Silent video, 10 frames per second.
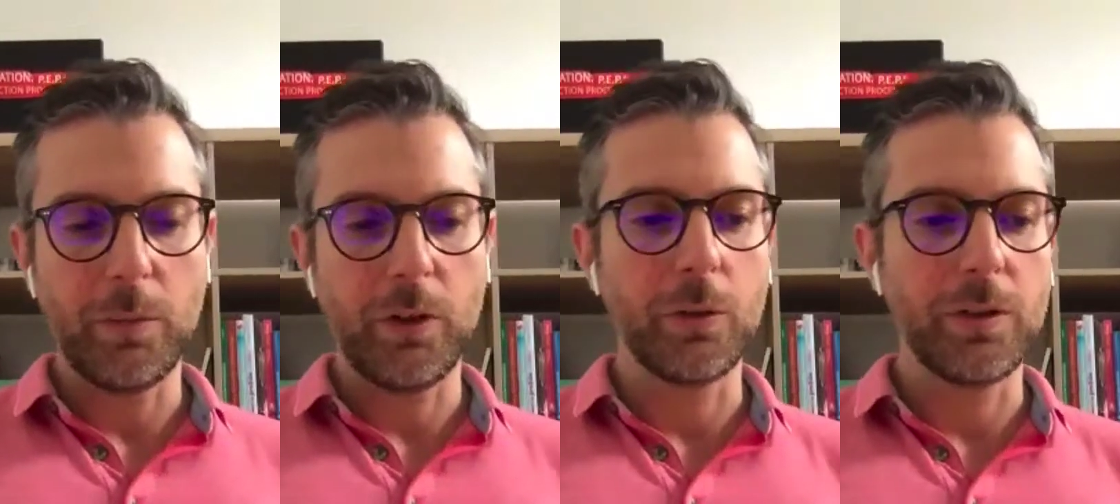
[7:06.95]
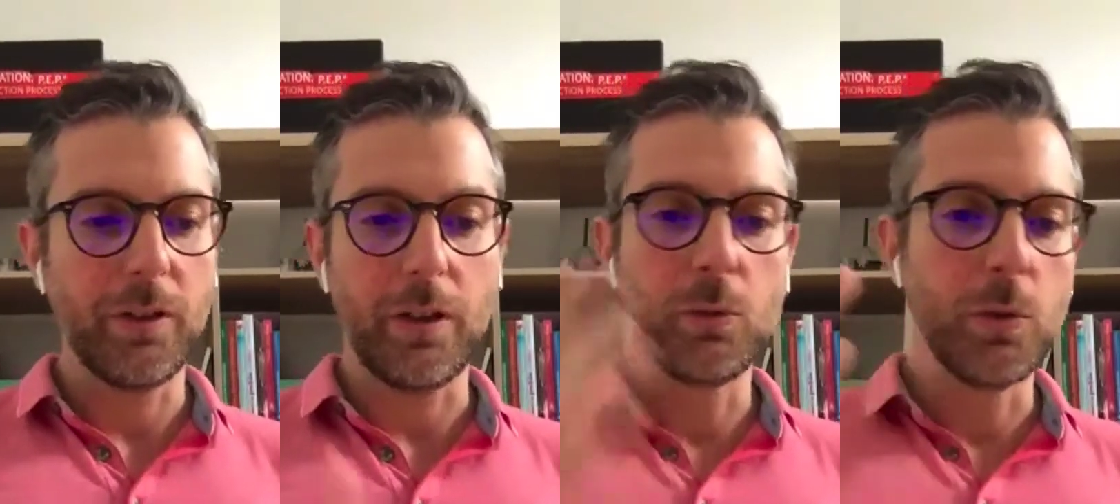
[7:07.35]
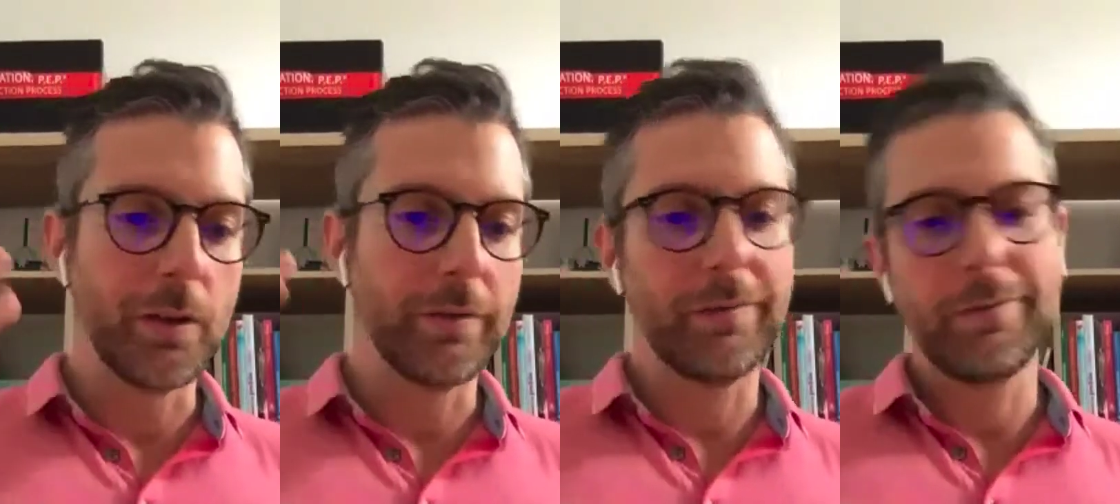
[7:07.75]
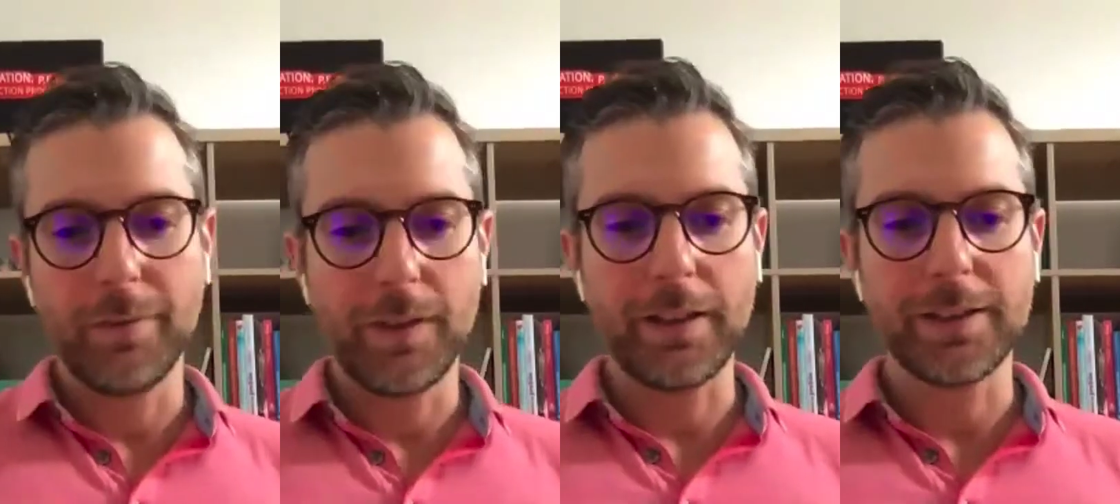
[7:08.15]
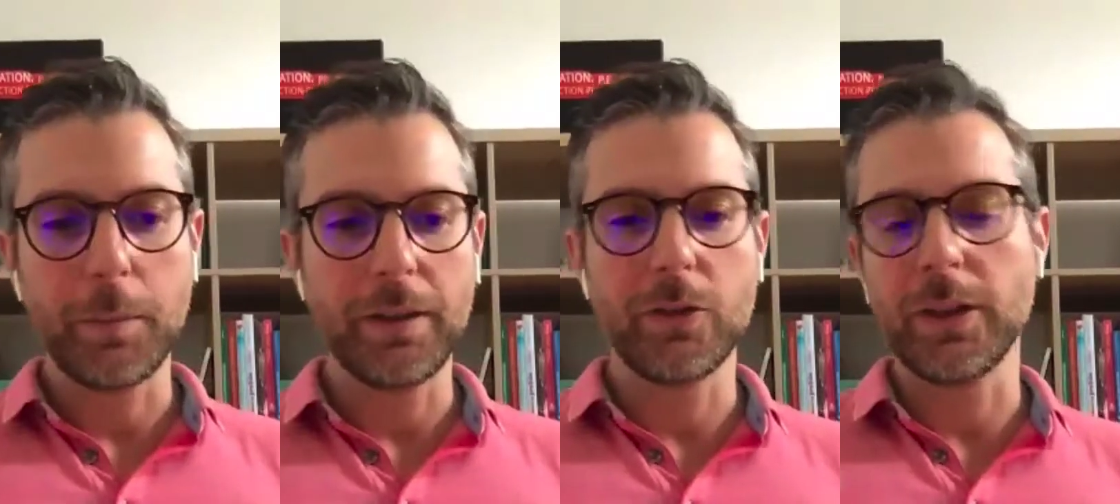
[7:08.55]
So they say, "Ooh, that's a
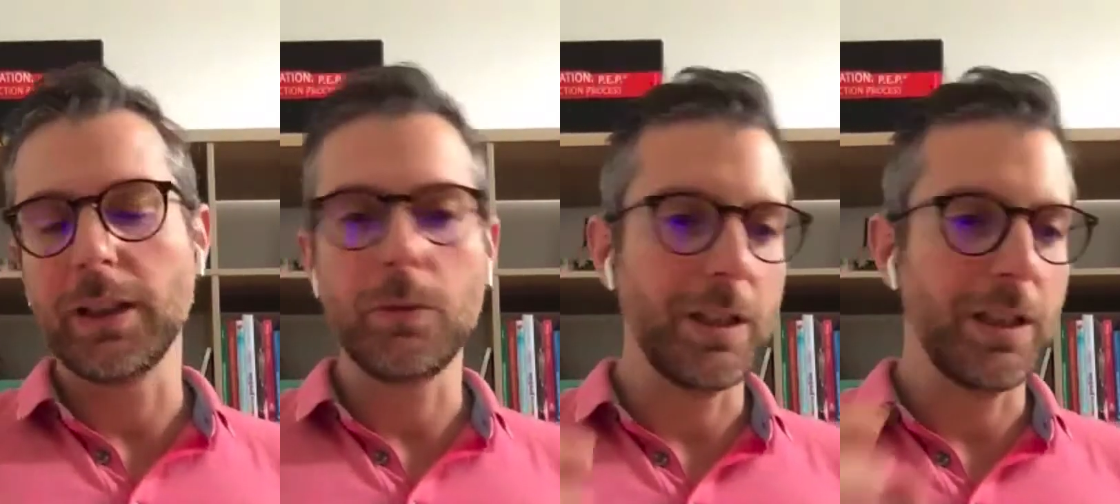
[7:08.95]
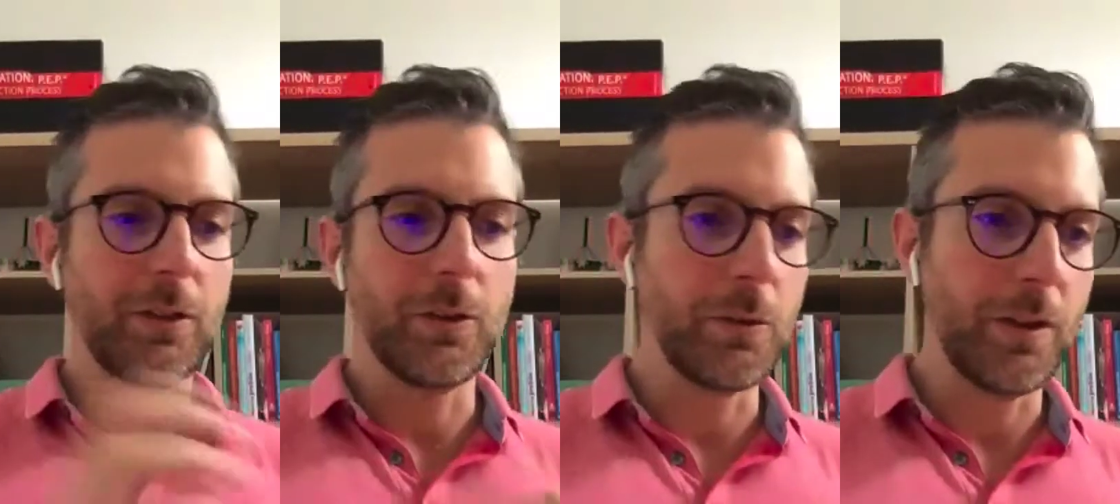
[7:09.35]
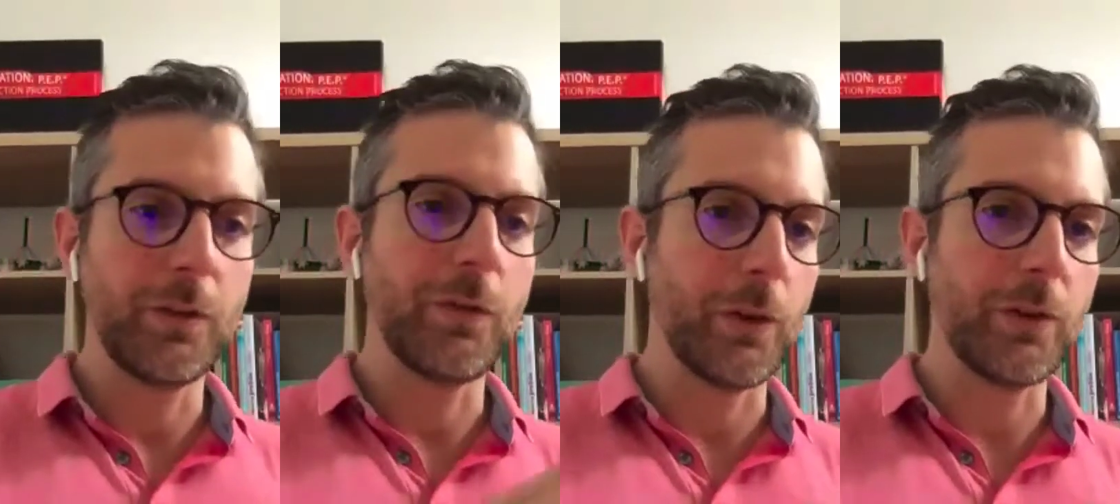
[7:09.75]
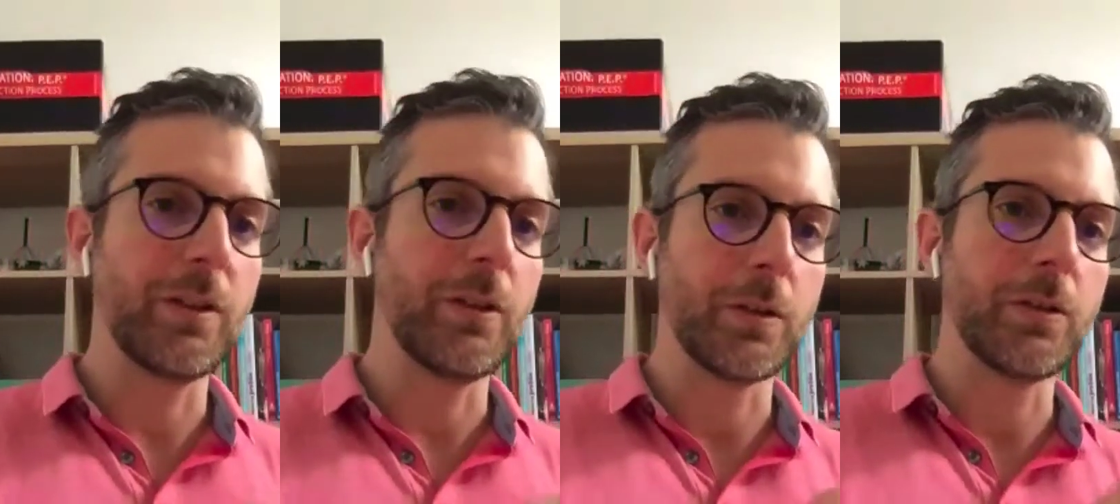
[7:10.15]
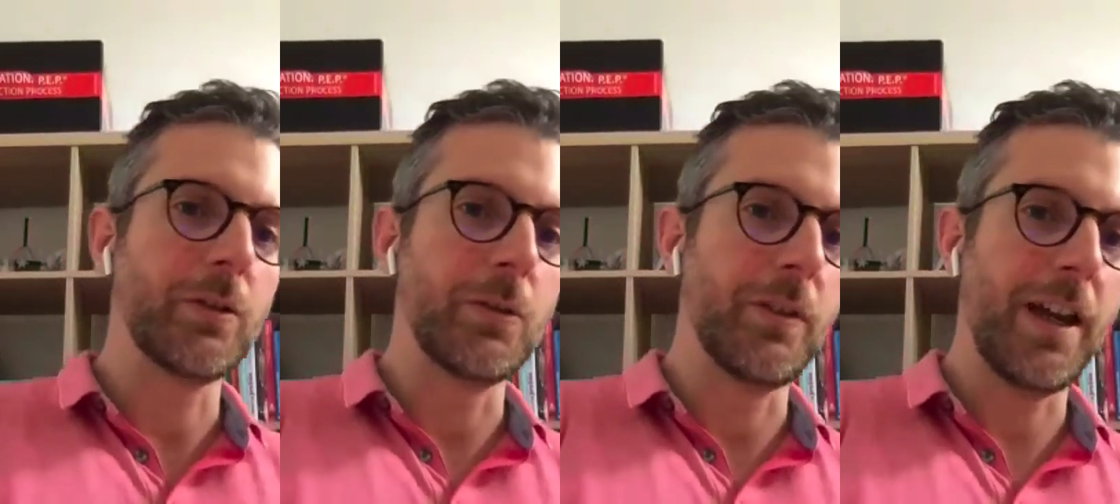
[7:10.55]
bit tricky. We need to do this first in order to
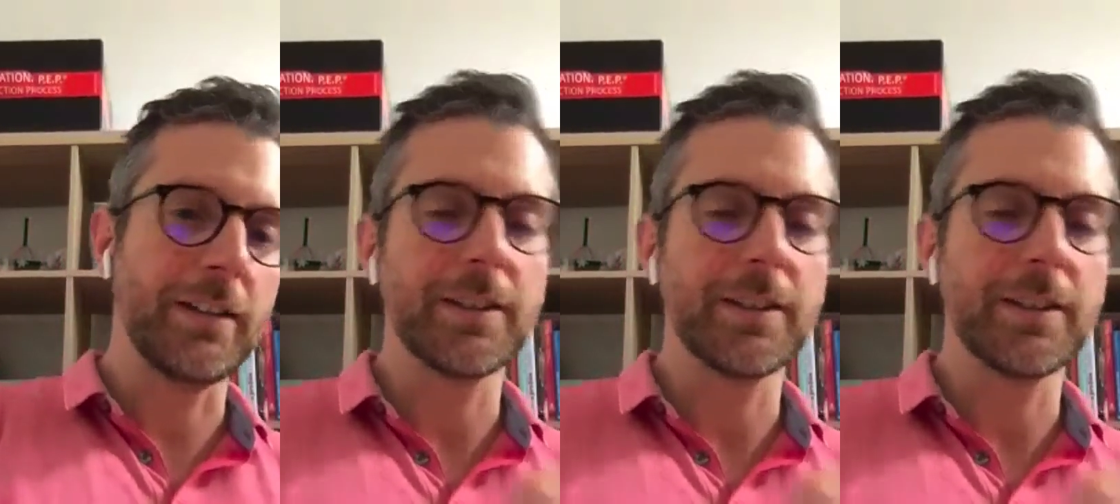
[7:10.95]
do that."